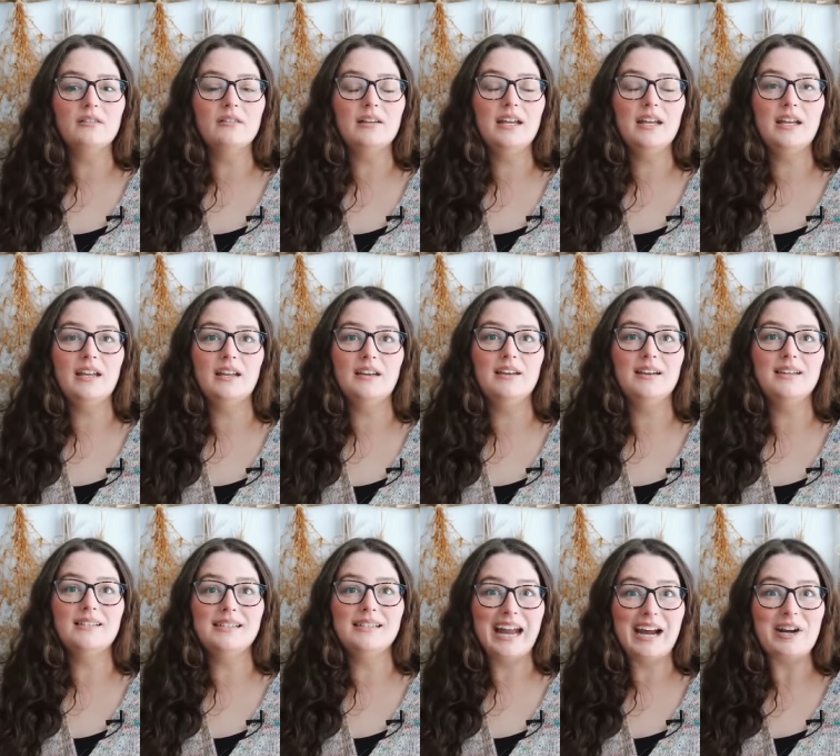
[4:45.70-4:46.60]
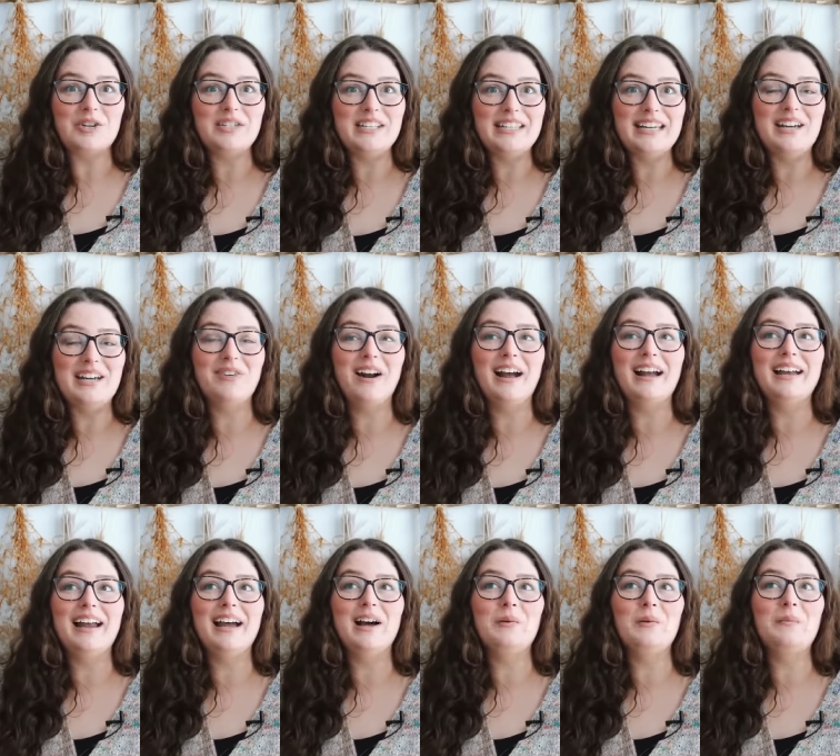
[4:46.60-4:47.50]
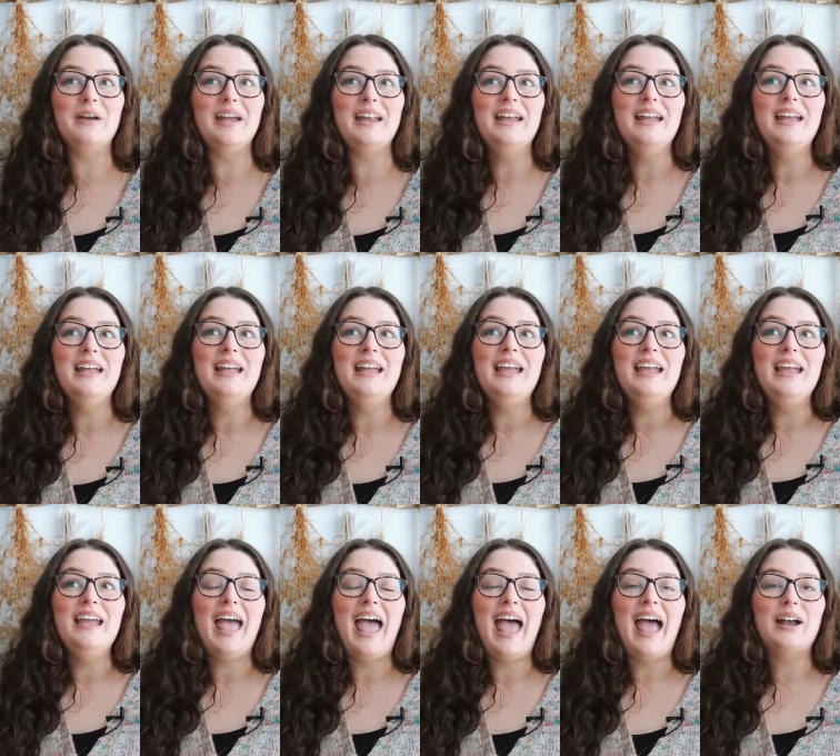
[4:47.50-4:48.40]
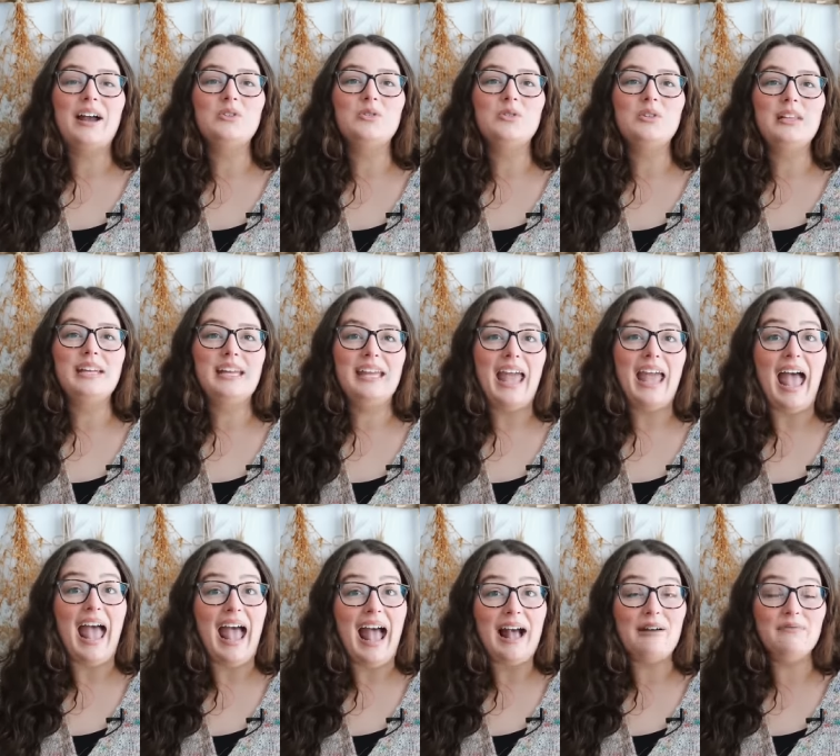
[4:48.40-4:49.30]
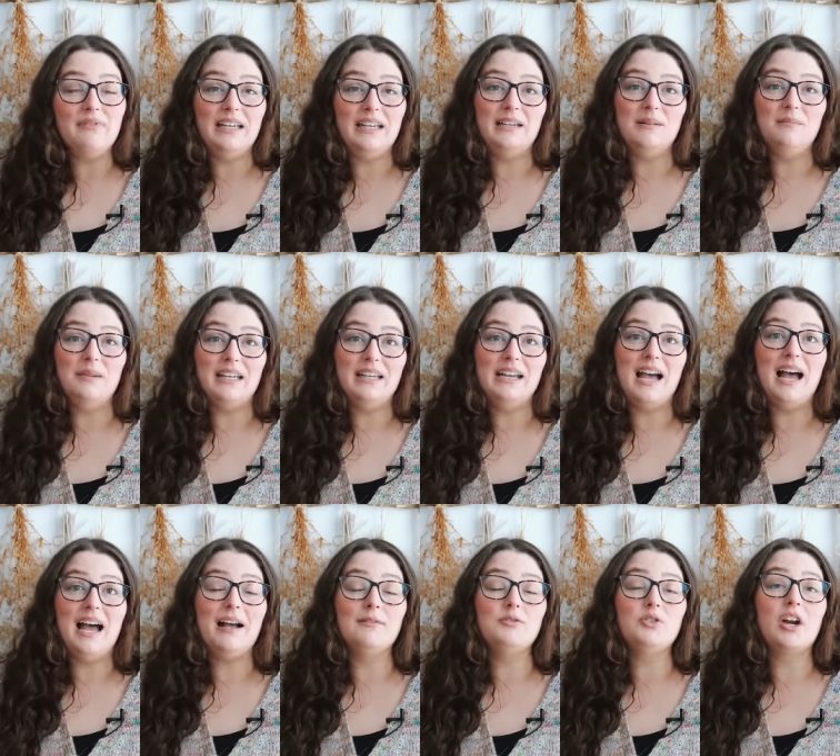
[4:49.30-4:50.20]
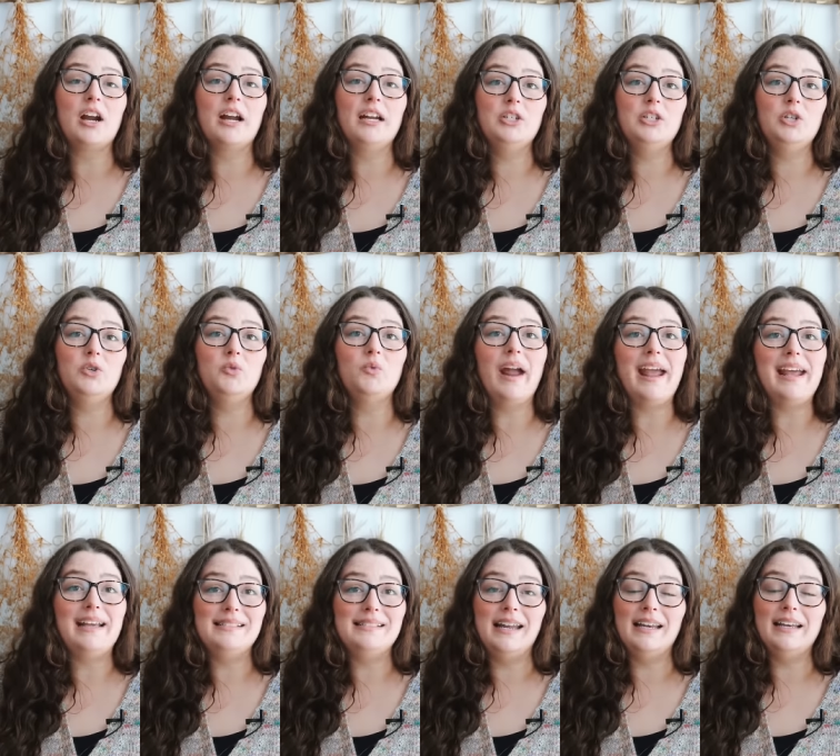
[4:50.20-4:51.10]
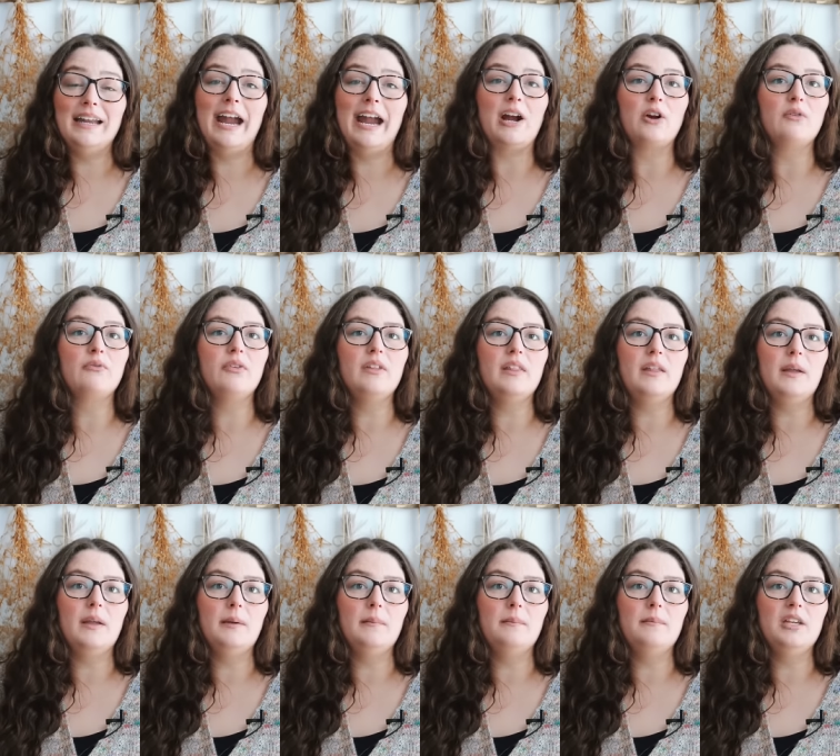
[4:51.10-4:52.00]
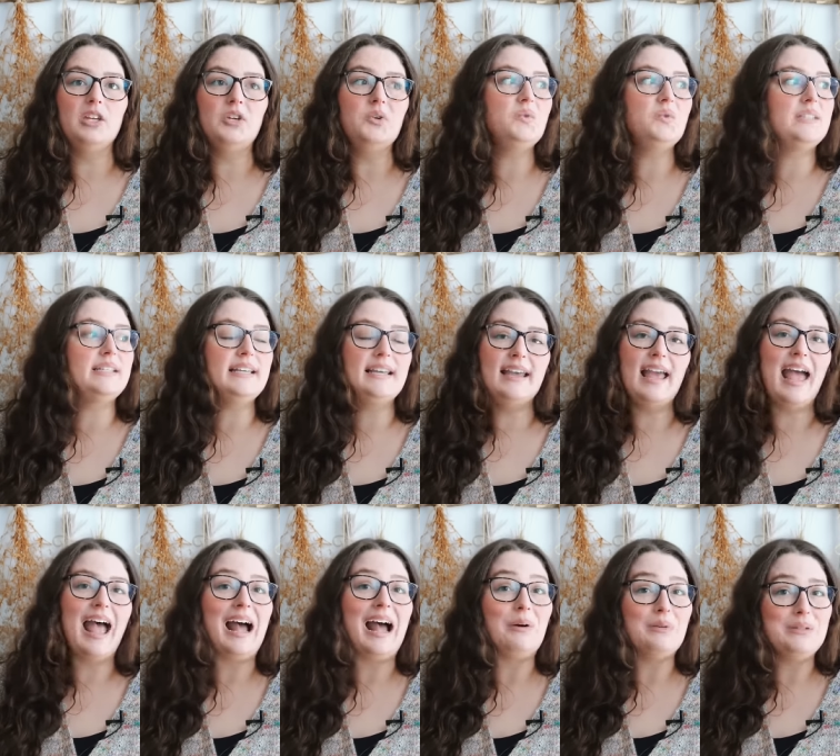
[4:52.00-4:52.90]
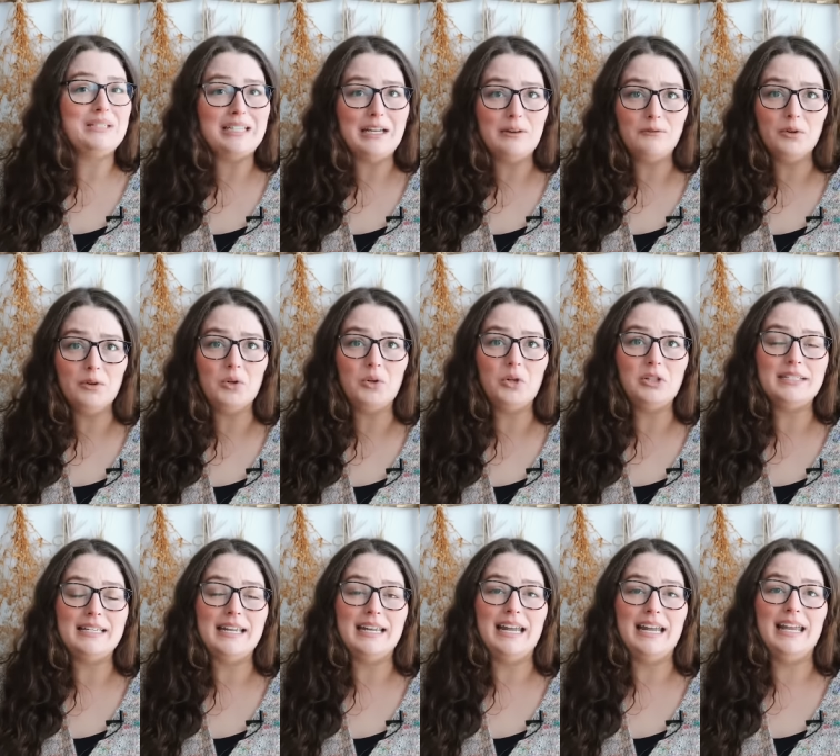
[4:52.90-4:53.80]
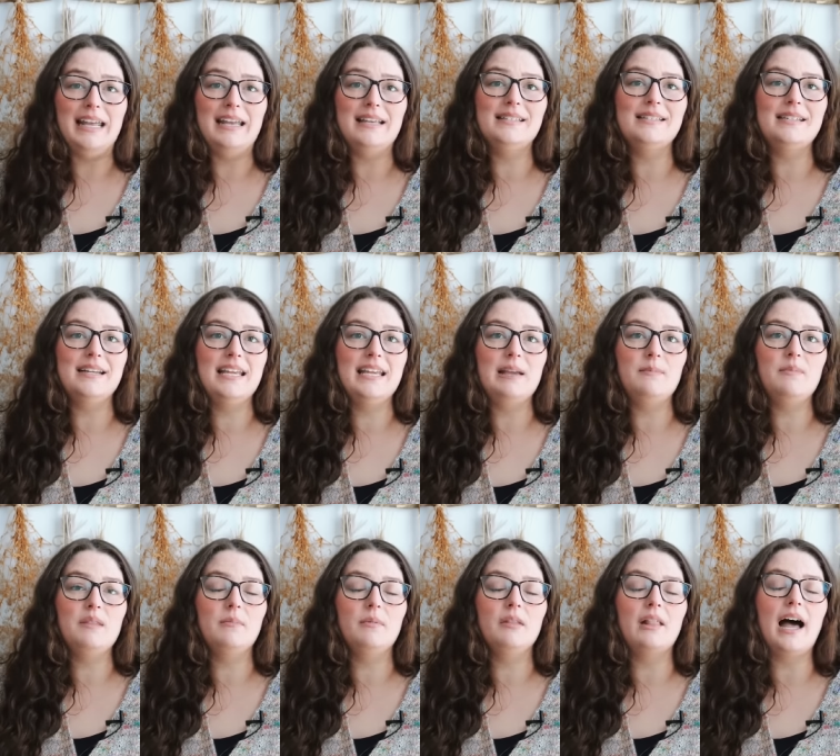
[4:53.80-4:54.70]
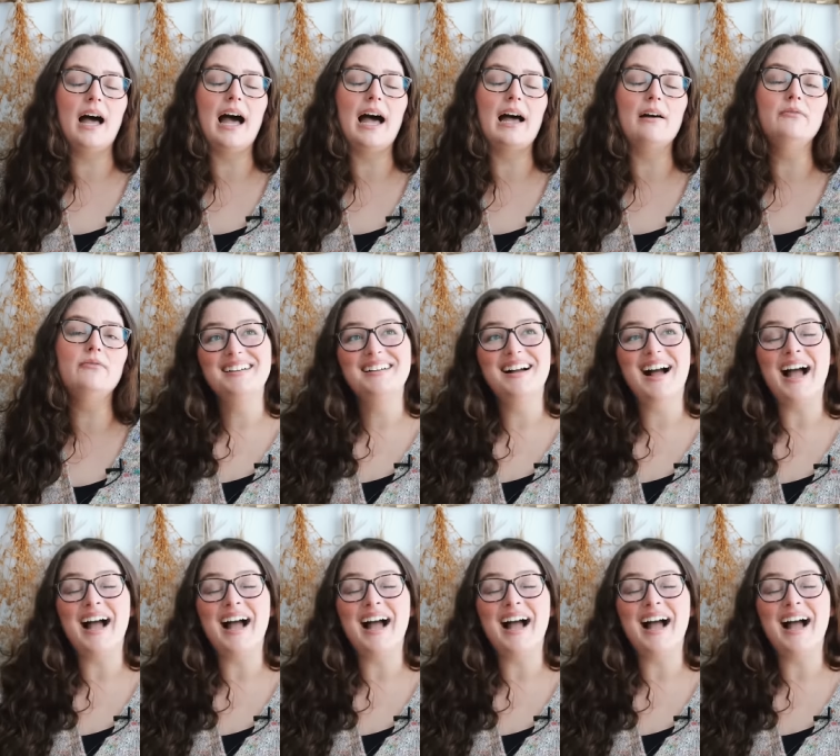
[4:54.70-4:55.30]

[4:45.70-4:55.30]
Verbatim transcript: in a scarcity right now, but actually having beehives, trying to raise and care for them, you see how difficult it is to keep them alive.